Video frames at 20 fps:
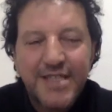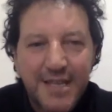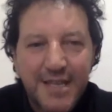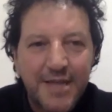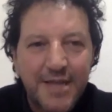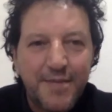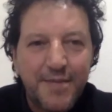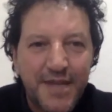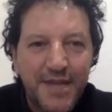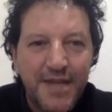going
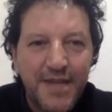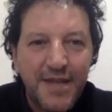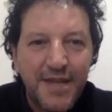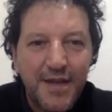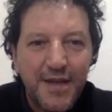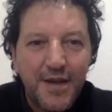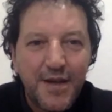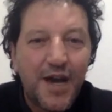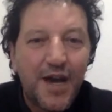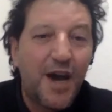to be
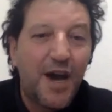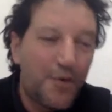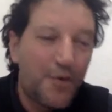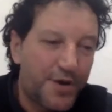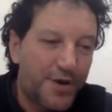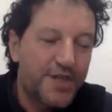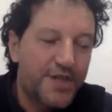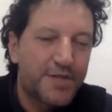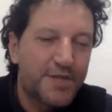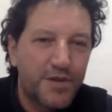
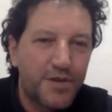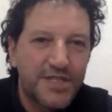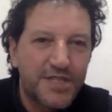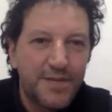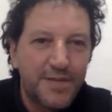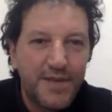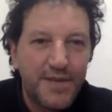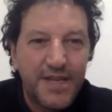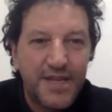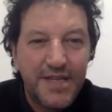our
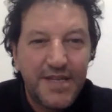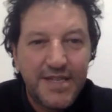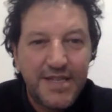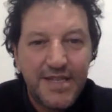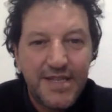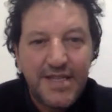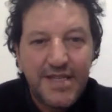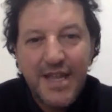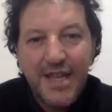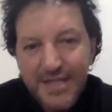
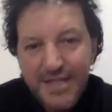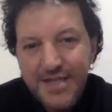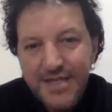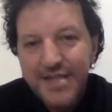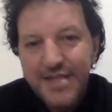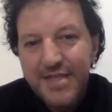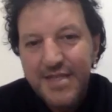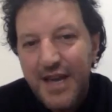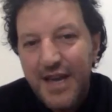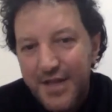responsibility, not
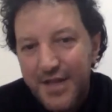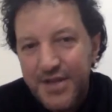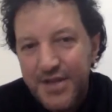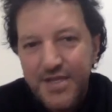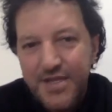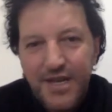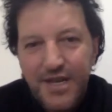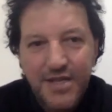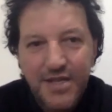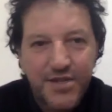the other
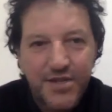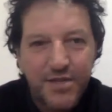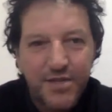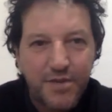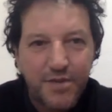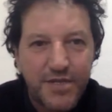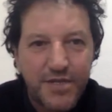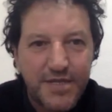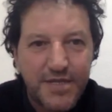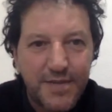side's
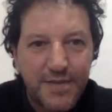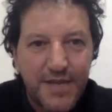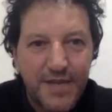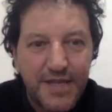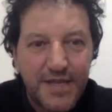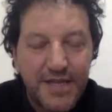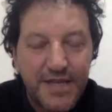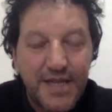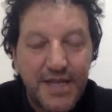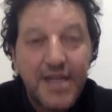responsibility.
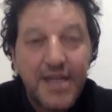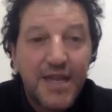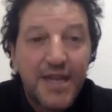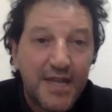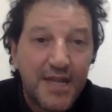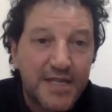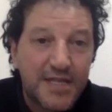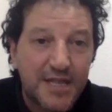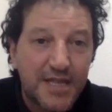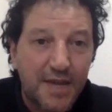
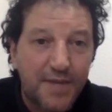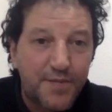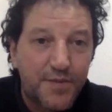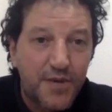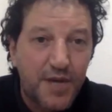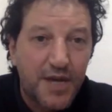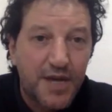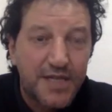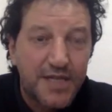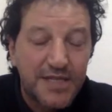It's up
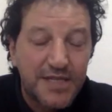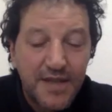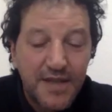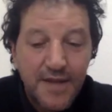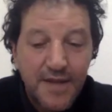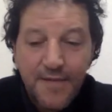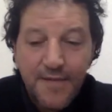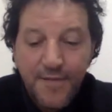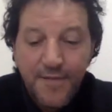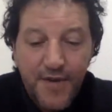to us.
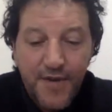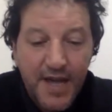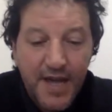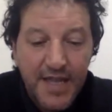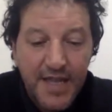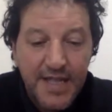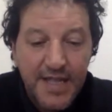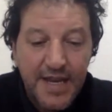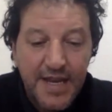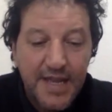
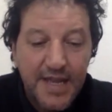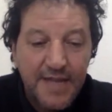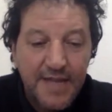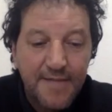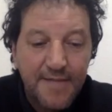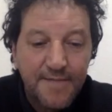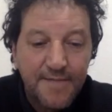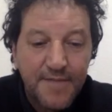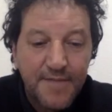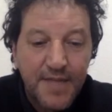Finally,
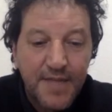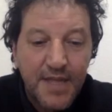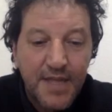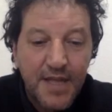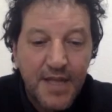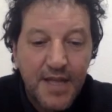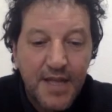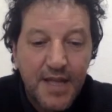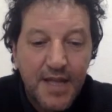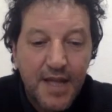
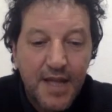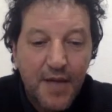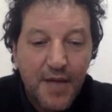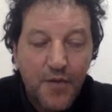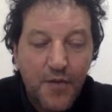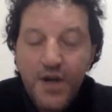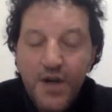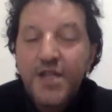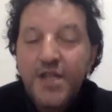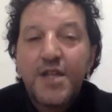
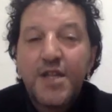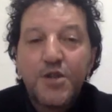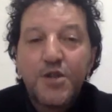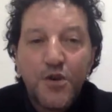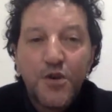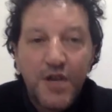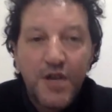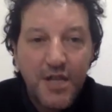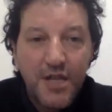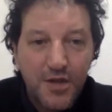we're not
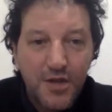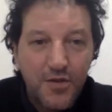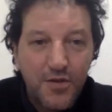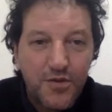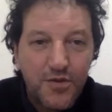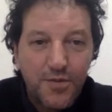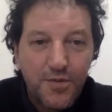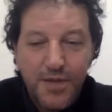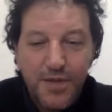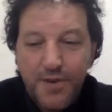calling you
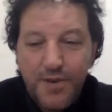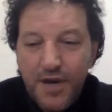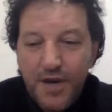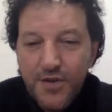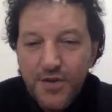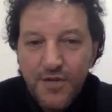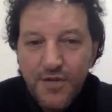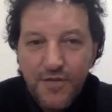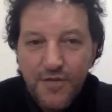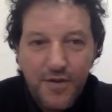to be
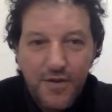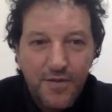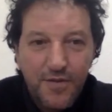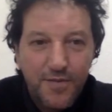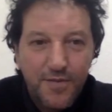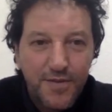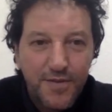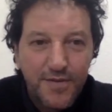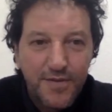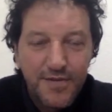part of hope.
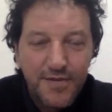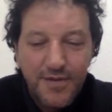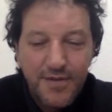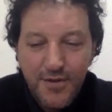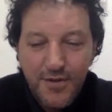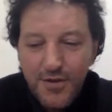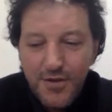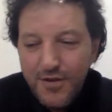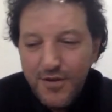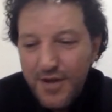
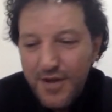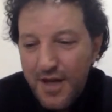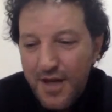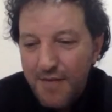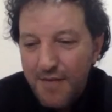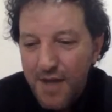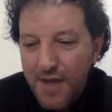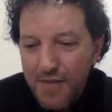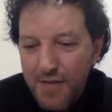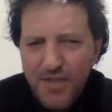You know,
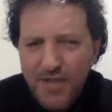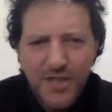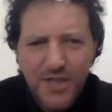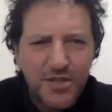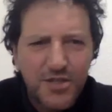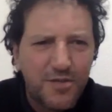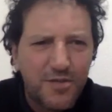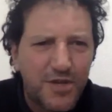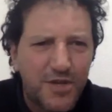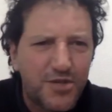I'm not
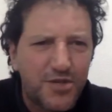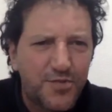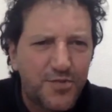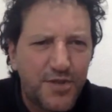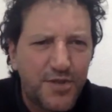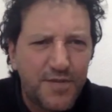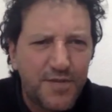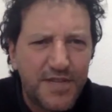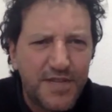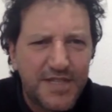so much
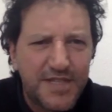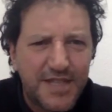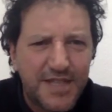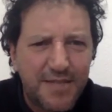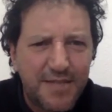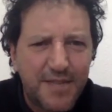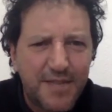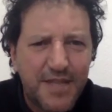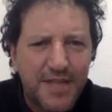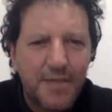optimistic,
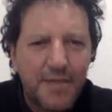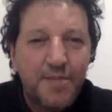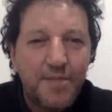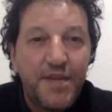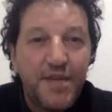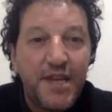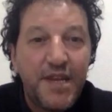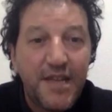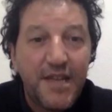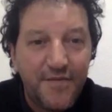but I'm a
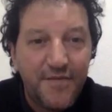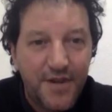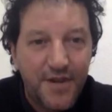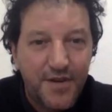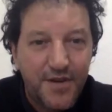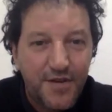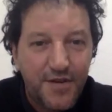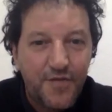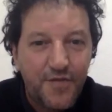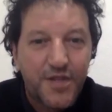
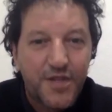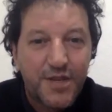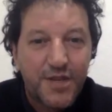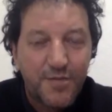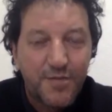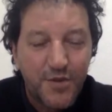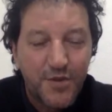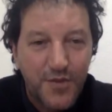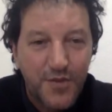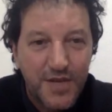believer of what
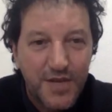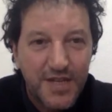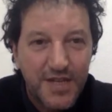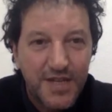I'm doing.